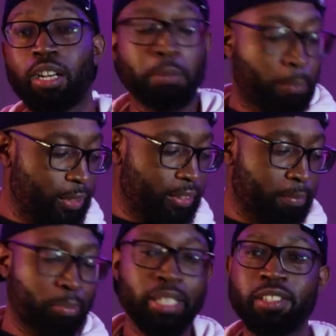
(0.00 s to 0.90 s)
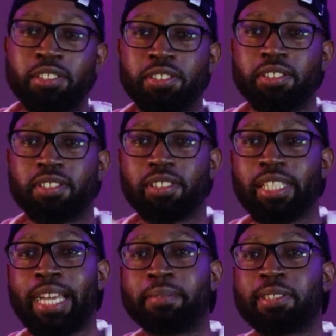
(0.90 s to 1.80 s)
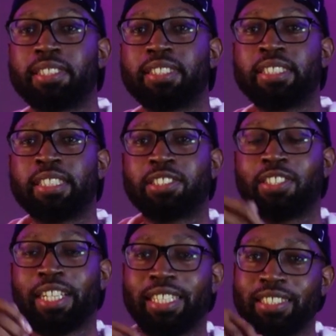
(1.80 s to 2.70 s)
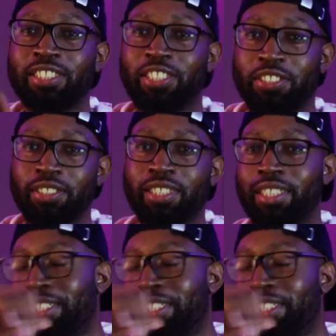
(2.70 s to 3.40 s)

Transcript: I'm gonna put the pill capsules in there so I can, you know.